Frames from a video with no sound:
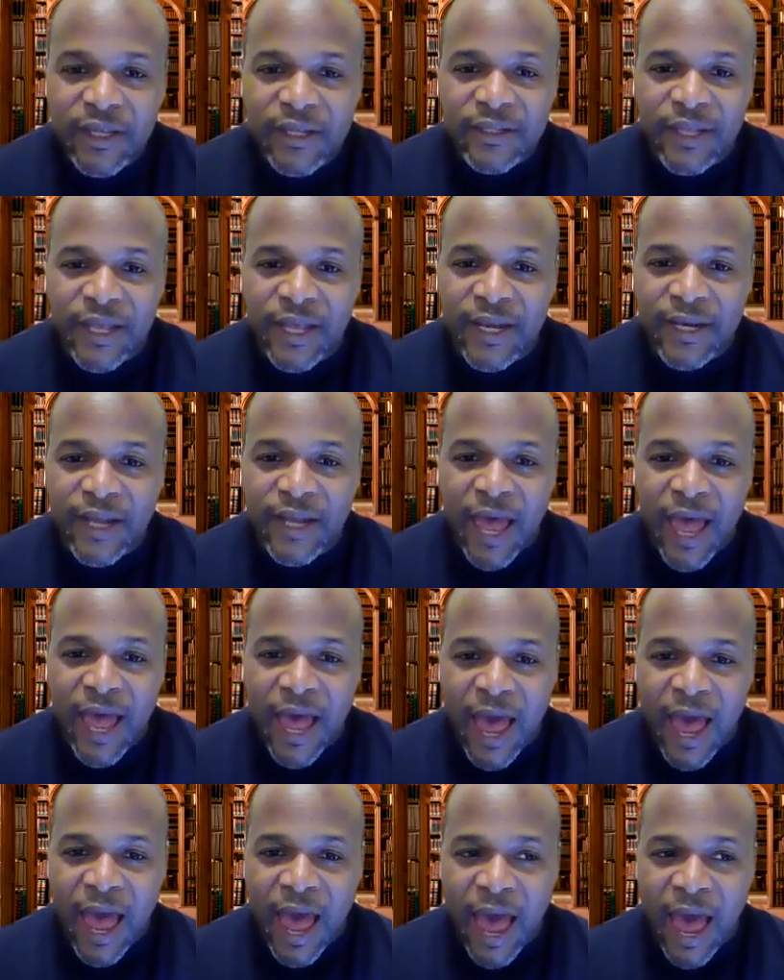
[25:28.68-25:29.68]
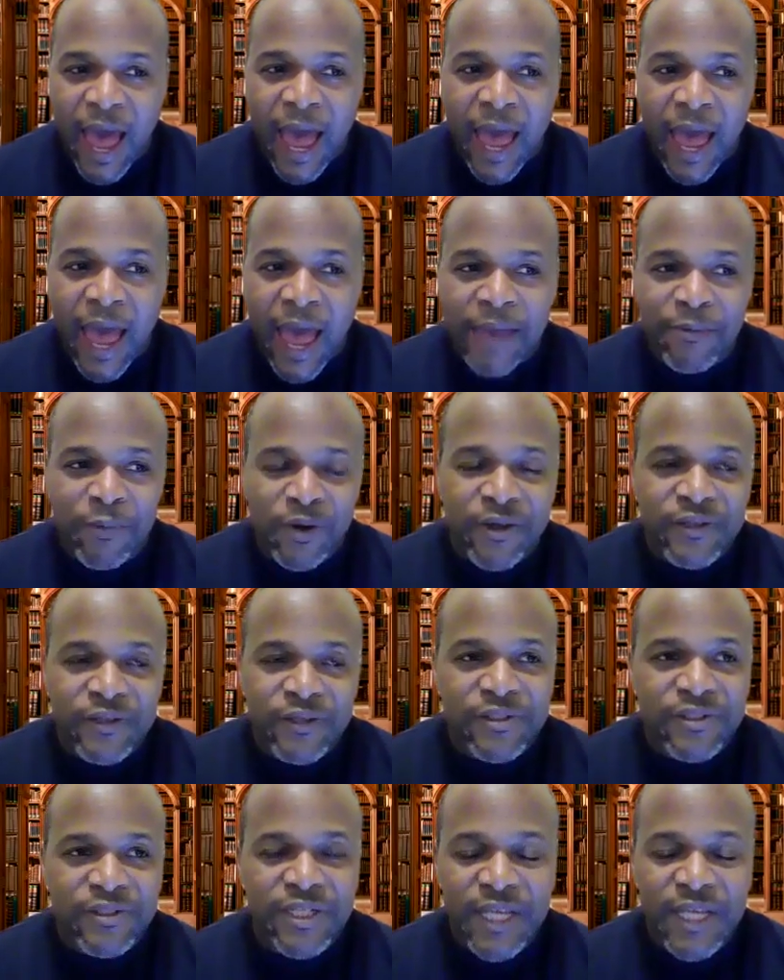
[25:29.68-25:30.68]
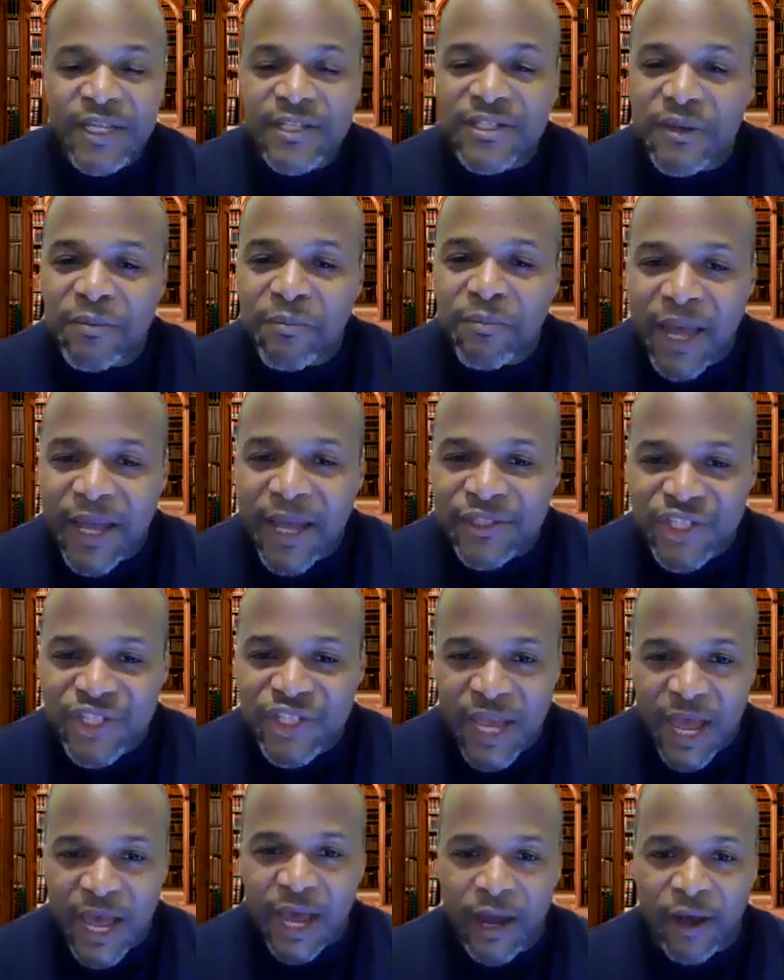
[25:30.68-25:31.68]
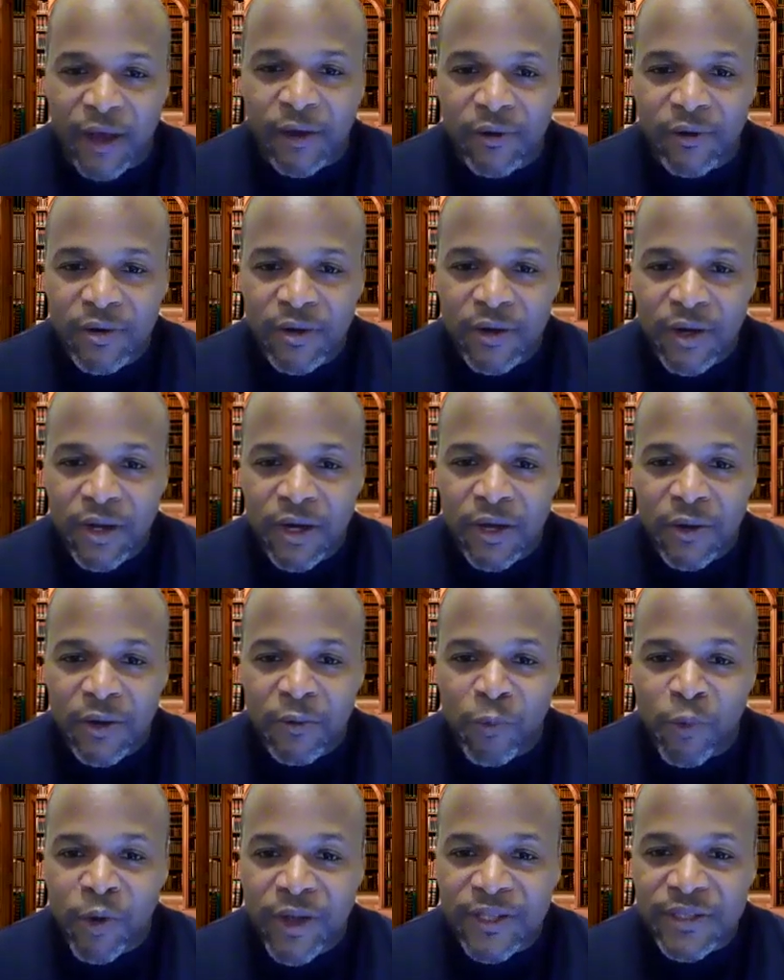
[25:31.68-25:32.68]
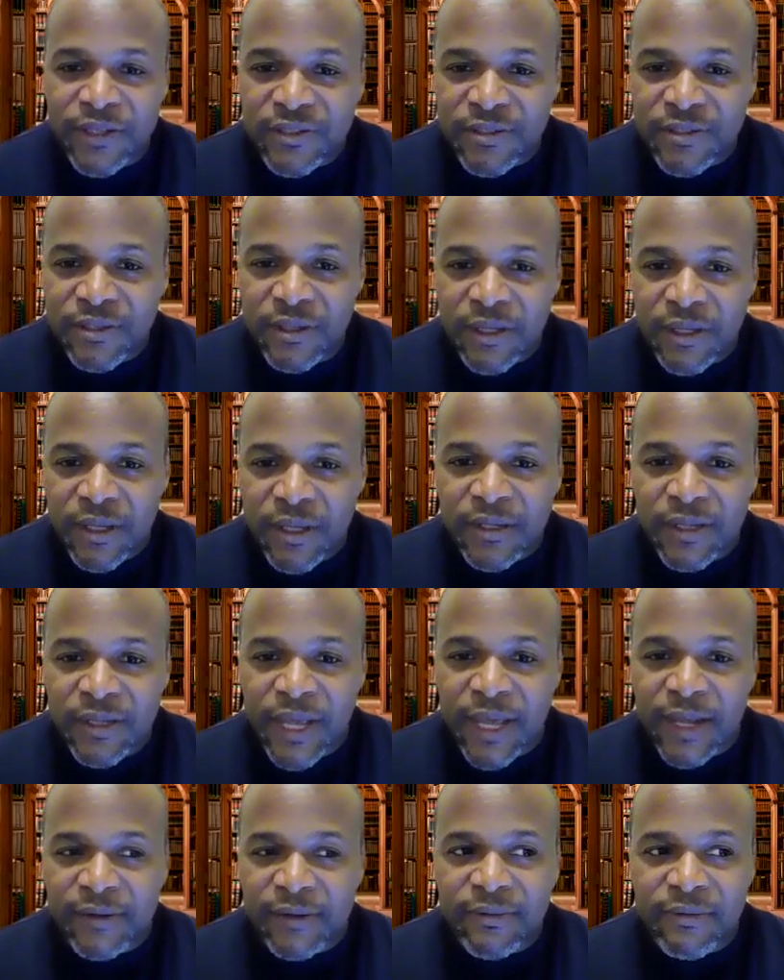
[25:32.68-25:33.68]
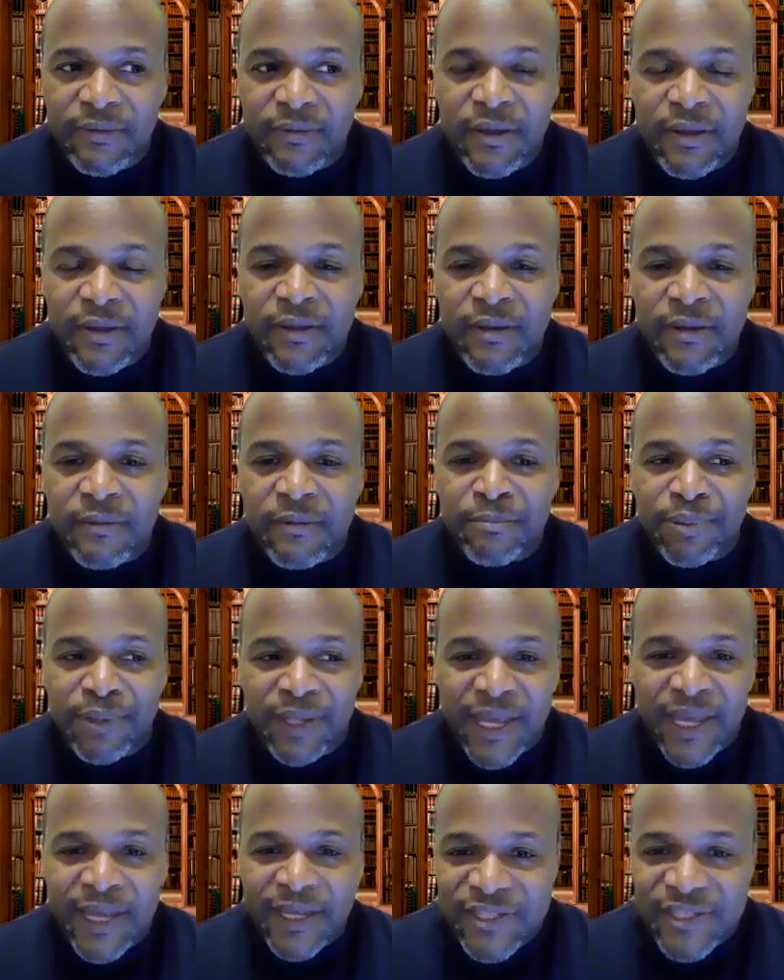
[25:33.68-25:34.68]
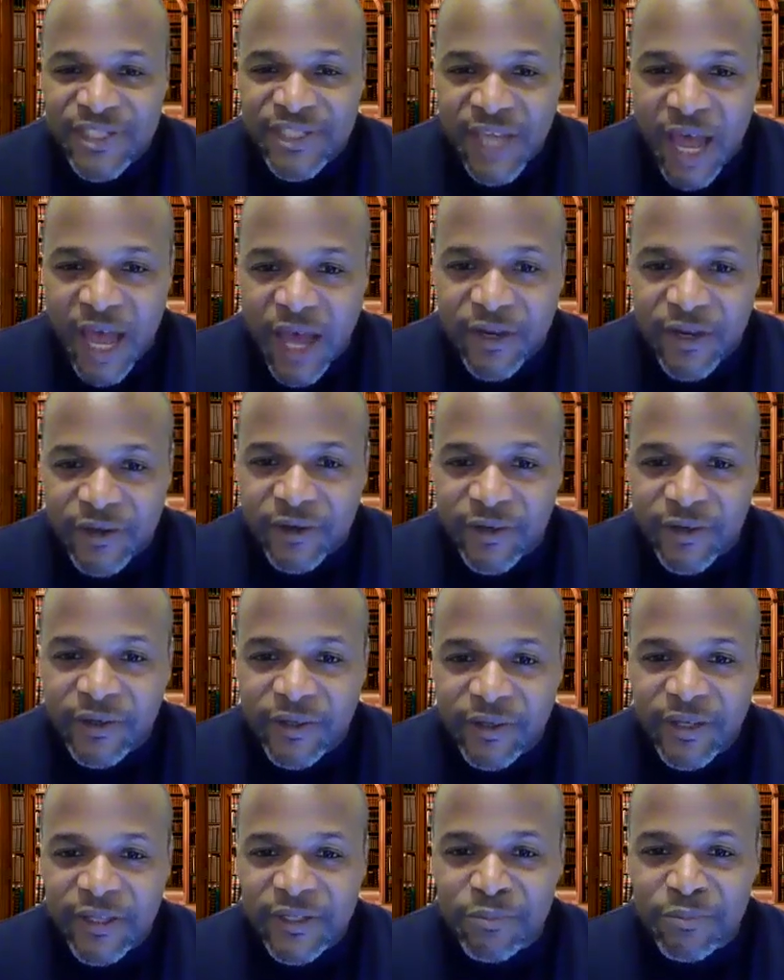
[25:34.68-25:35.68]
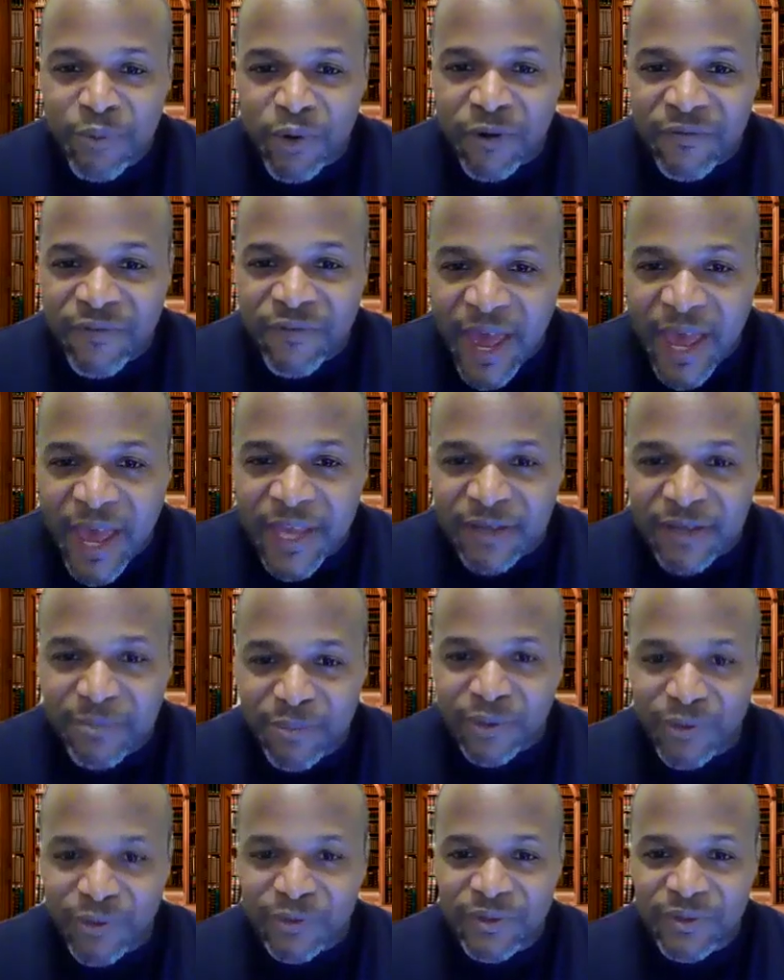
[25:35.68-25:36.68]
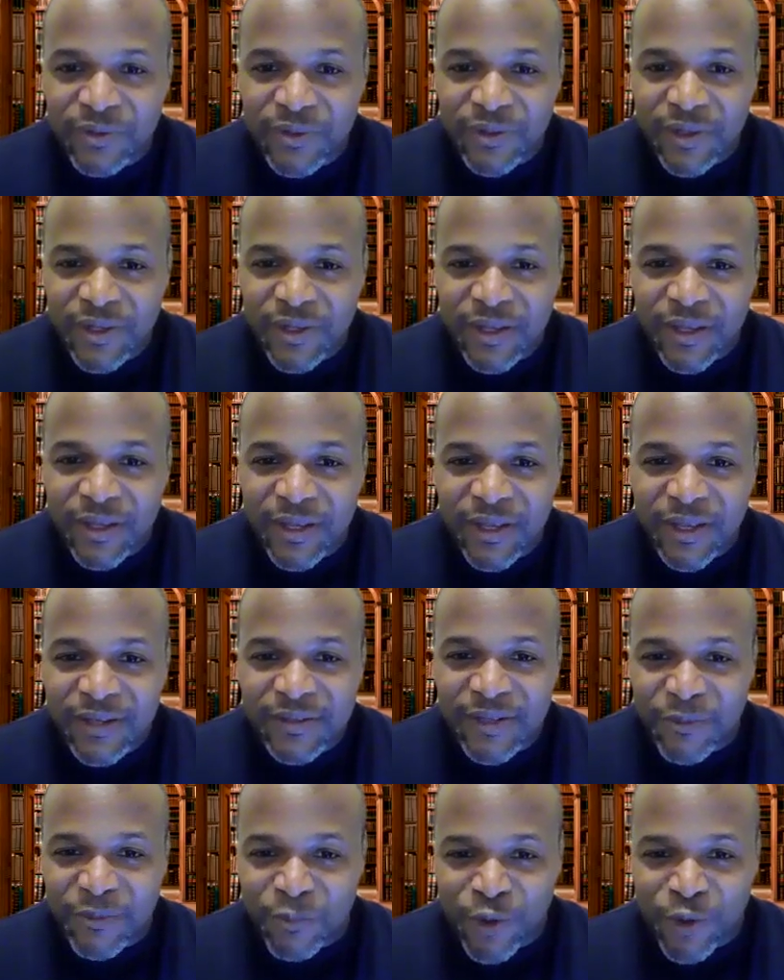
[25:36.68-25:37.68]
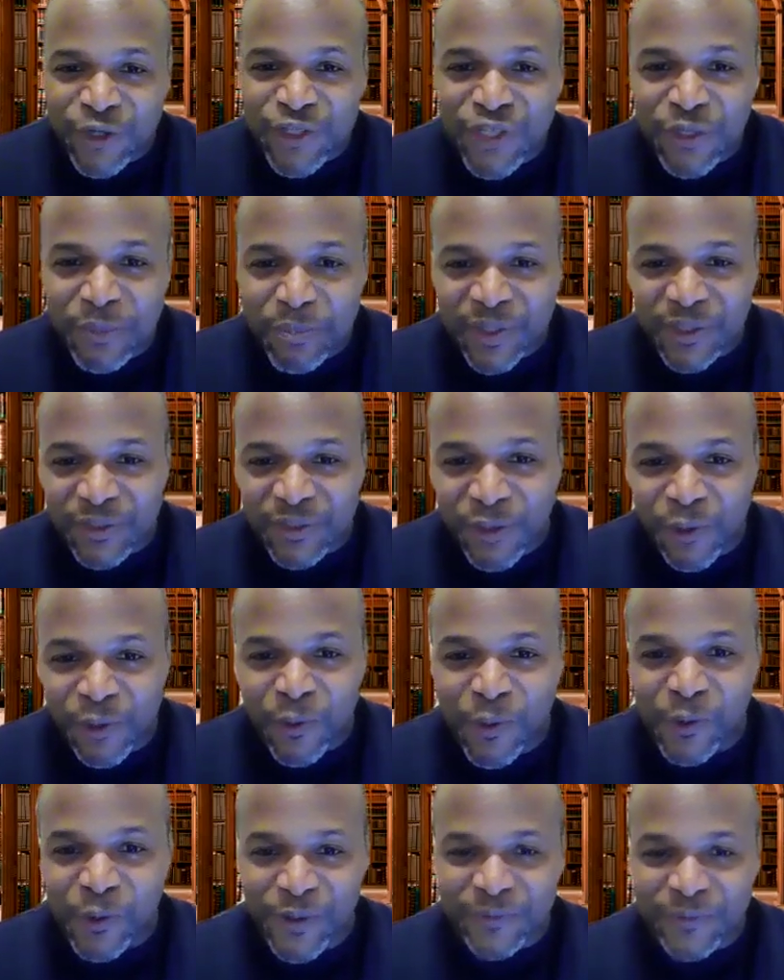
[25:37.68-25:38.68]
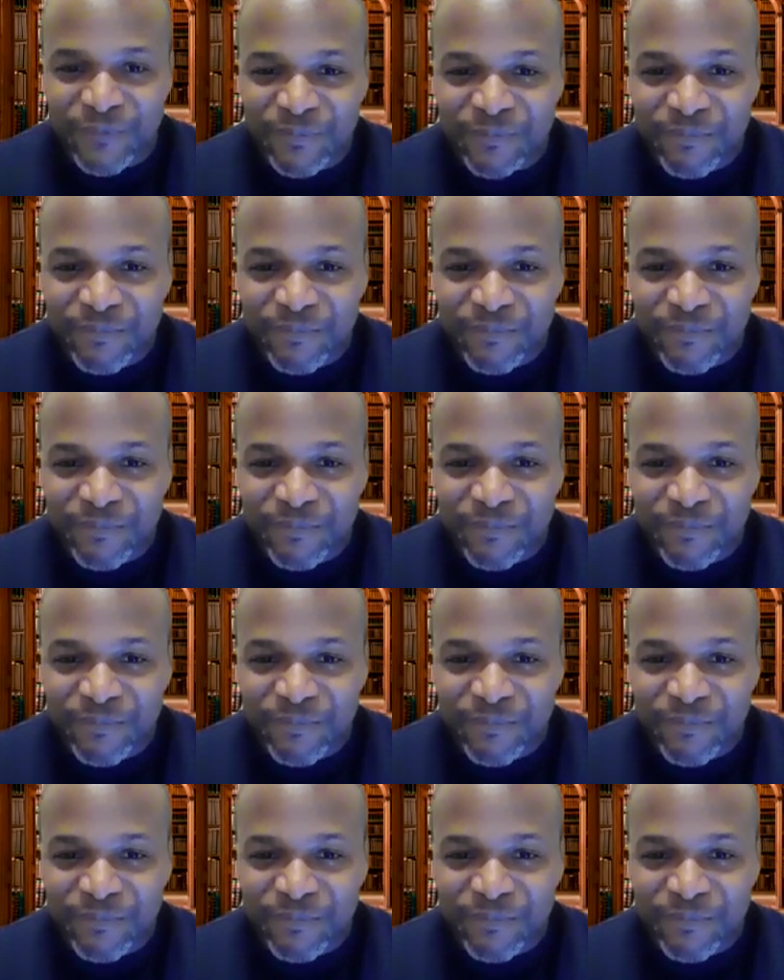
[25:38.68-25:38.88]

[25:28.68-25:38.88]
that I was teaching my child that playing soccer is more valuable than worshiping the Lord.